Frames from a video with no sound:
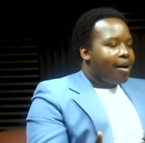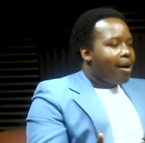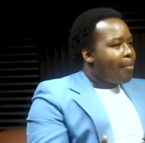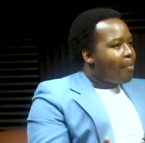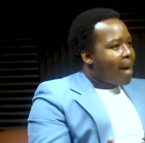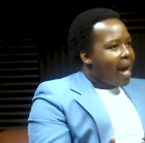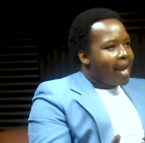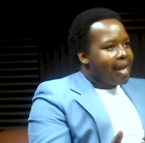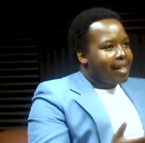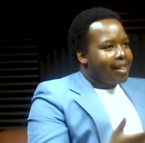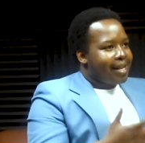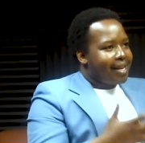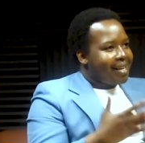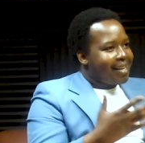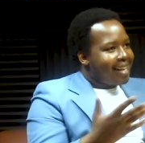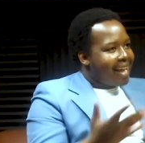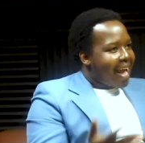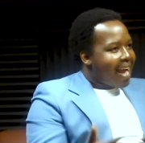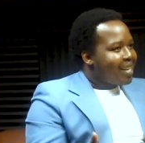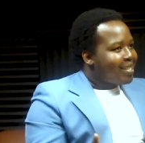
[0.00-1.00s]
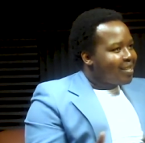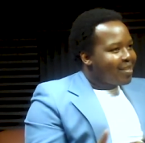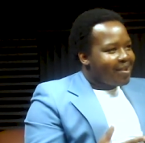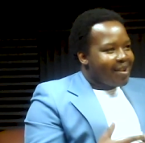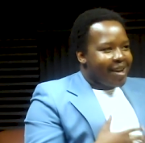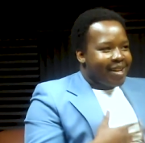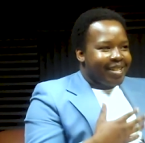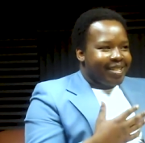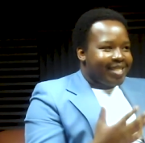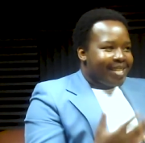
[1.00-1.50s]
a pilot
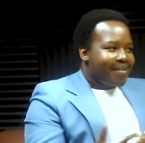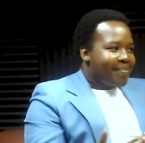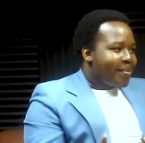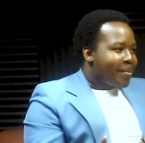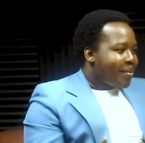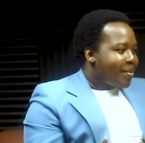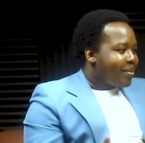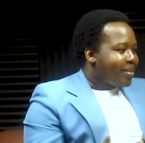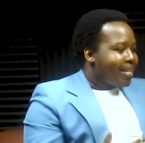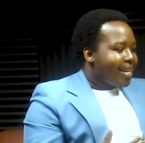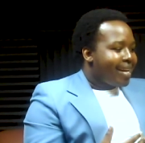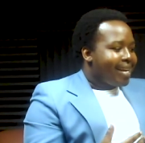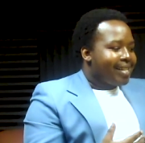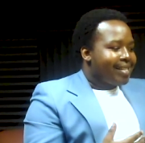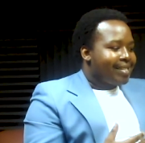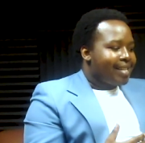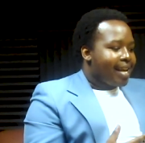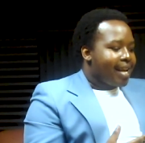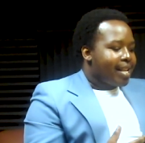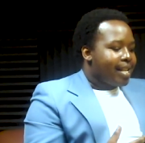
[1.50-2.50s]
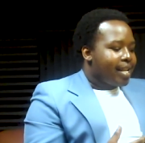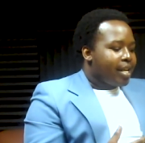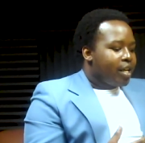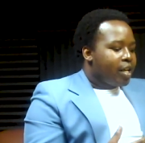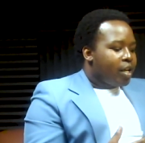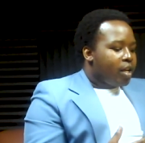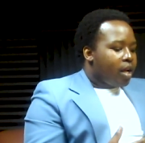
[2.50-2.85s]
astronaut the typical things yeah. and